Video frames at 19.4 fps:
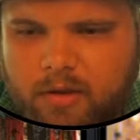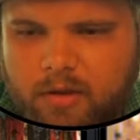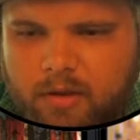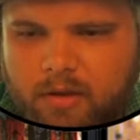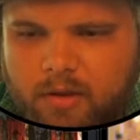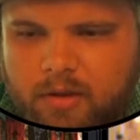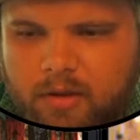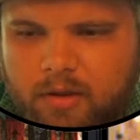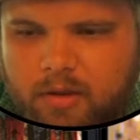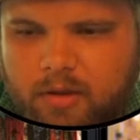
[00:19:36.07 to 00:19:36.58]
or
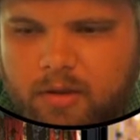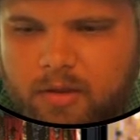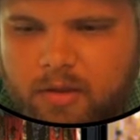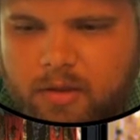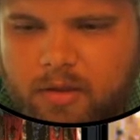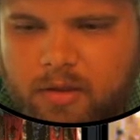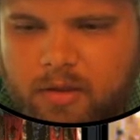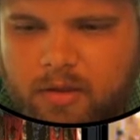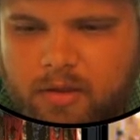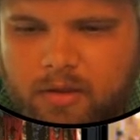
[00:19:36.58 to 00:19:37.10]
colorless cards
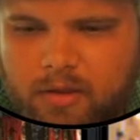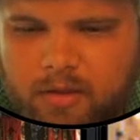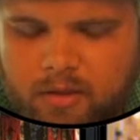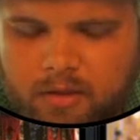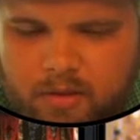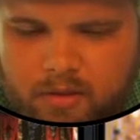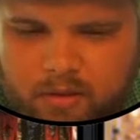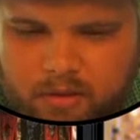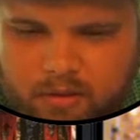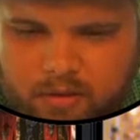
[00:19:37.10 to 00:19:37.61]
in hand.
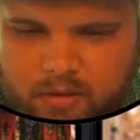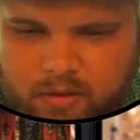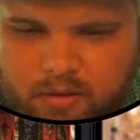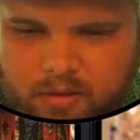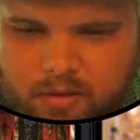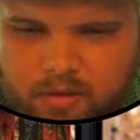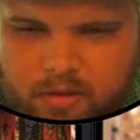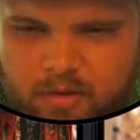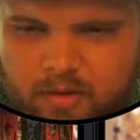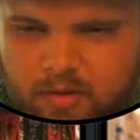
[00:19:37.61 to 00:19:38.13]
We draw the
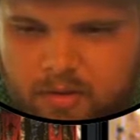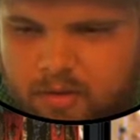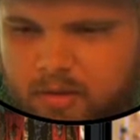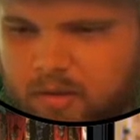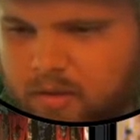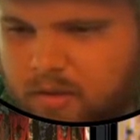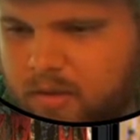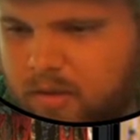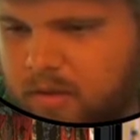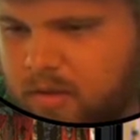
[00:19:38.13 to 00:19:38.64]
Nature's
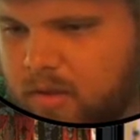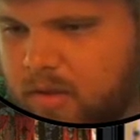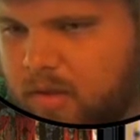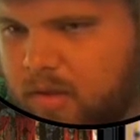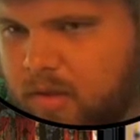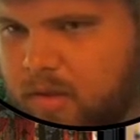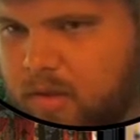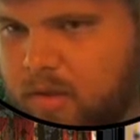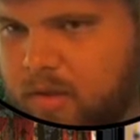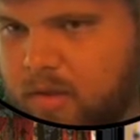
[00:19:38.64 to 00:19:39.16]
Claim,
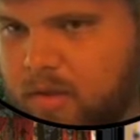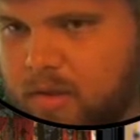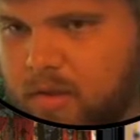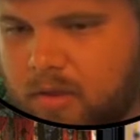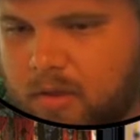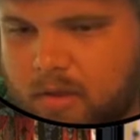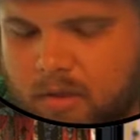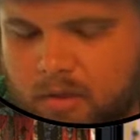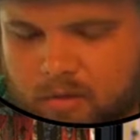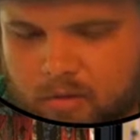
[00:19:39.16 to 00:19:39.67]
and this
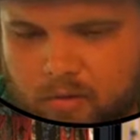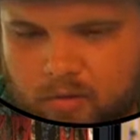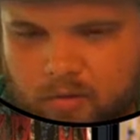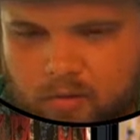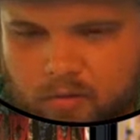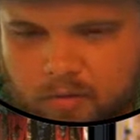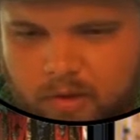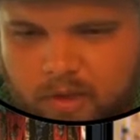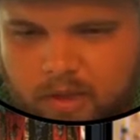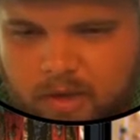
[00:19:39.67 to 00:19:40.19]
is
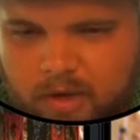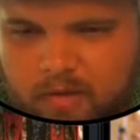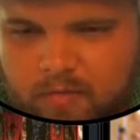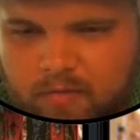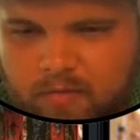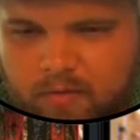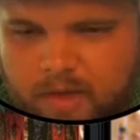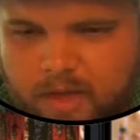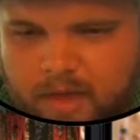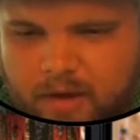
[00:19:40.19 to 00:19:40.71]
probably my
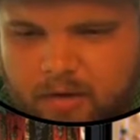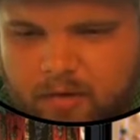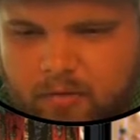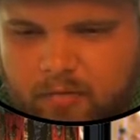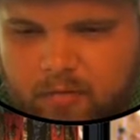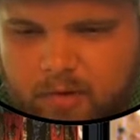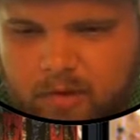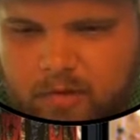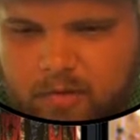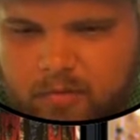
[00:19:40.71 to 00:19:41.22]
one
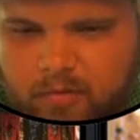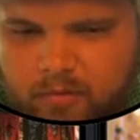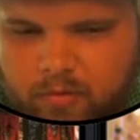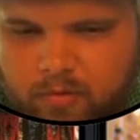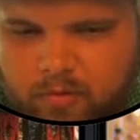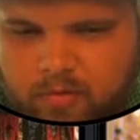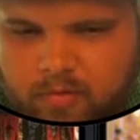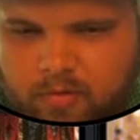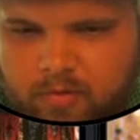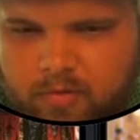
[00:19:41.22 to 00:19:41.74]

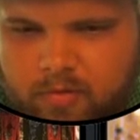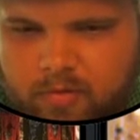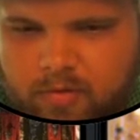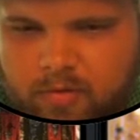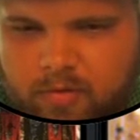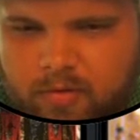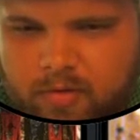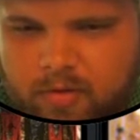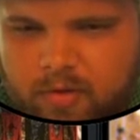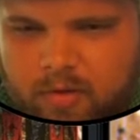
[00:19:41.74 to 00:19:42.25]
mistake
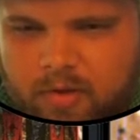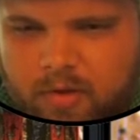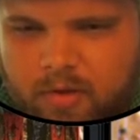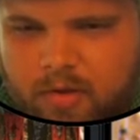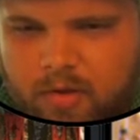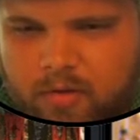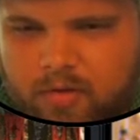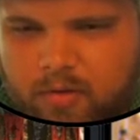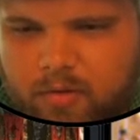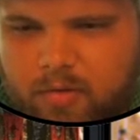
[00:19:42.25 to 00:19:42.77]
here,
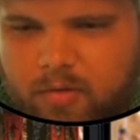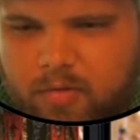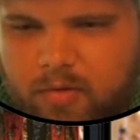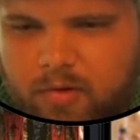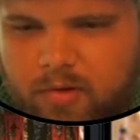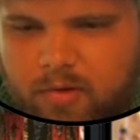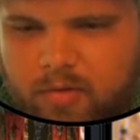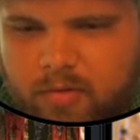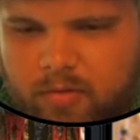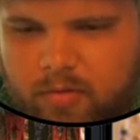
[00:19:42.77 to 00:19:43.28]

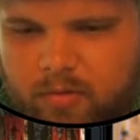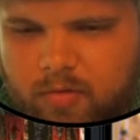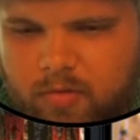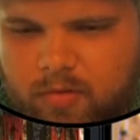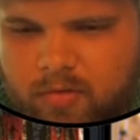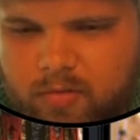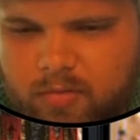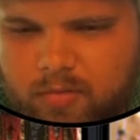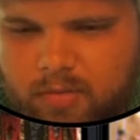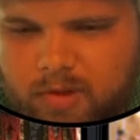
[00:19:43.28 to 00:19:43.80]
is I
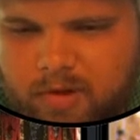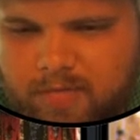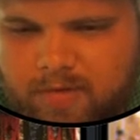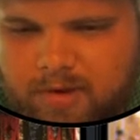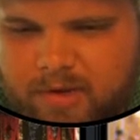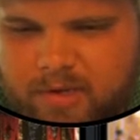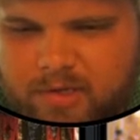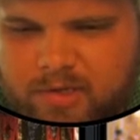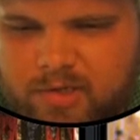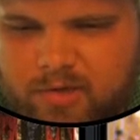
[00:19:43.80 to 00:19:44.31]
just
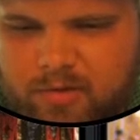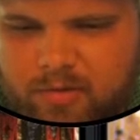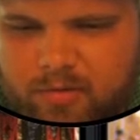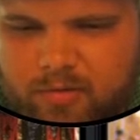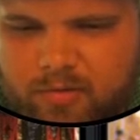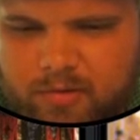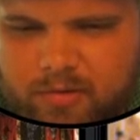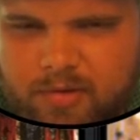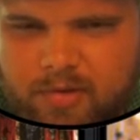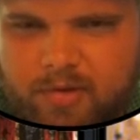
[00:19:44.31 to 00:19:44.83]
assume all
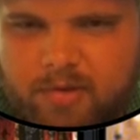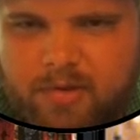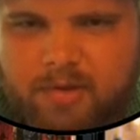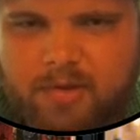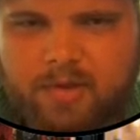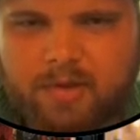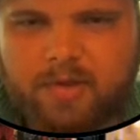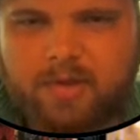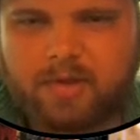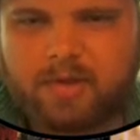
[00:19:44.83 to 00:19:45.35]
my Tron
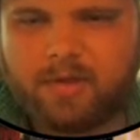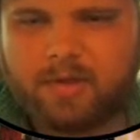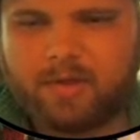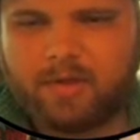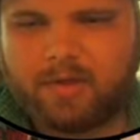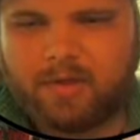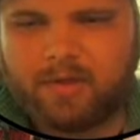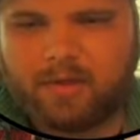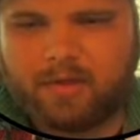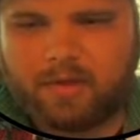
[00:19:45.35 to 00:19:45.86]
lands are
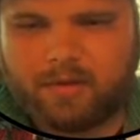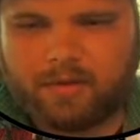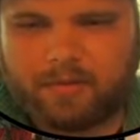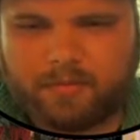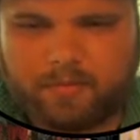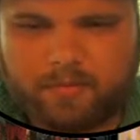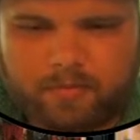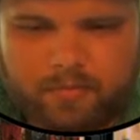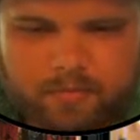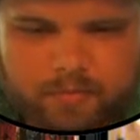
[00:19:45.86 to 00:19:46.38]
mountains from that
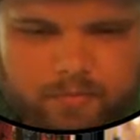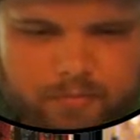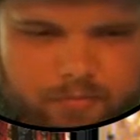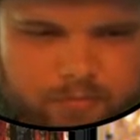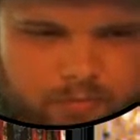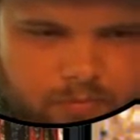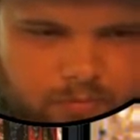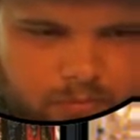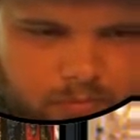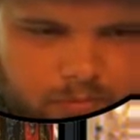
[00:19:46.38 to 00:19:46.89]
point. I go for
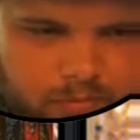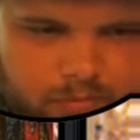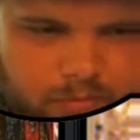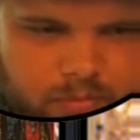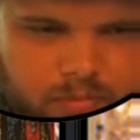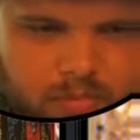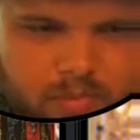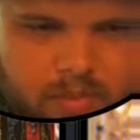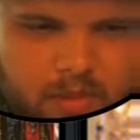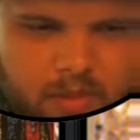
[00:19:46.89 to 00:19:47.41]
the
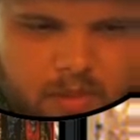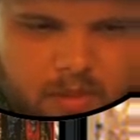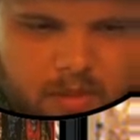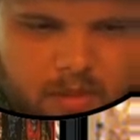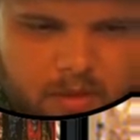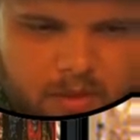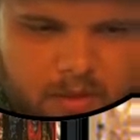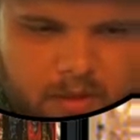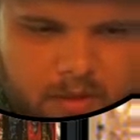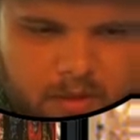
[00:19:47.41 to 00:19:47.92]
Oblivion Stone
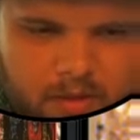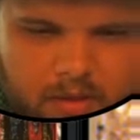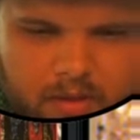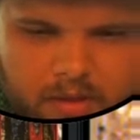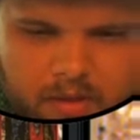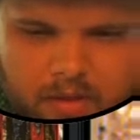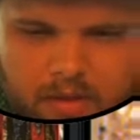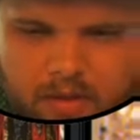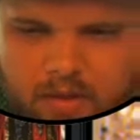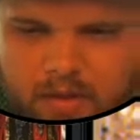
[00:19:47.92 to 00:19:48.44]
thinking I'll
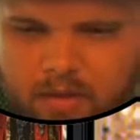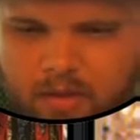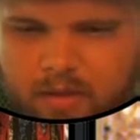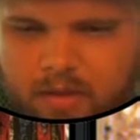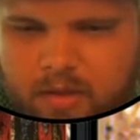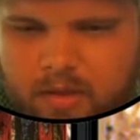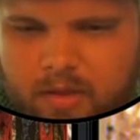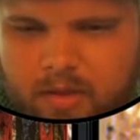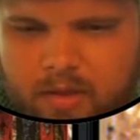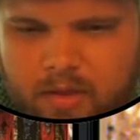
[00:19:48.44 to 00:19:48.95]
work my
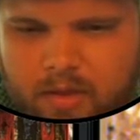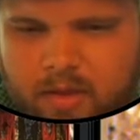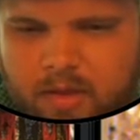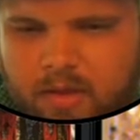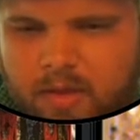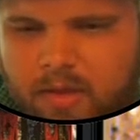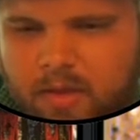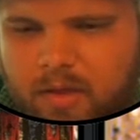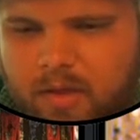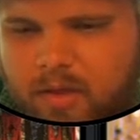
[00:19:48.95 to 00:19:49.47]
way up.
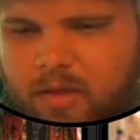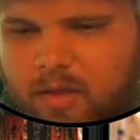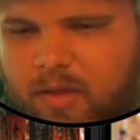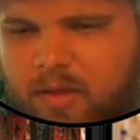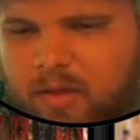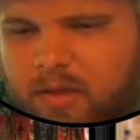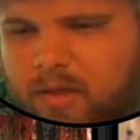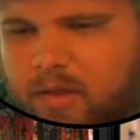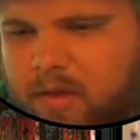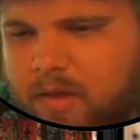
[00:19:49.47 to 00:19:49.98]

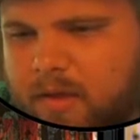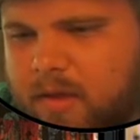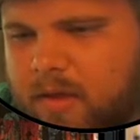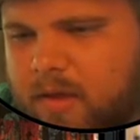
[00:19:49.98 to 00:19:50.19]
But with the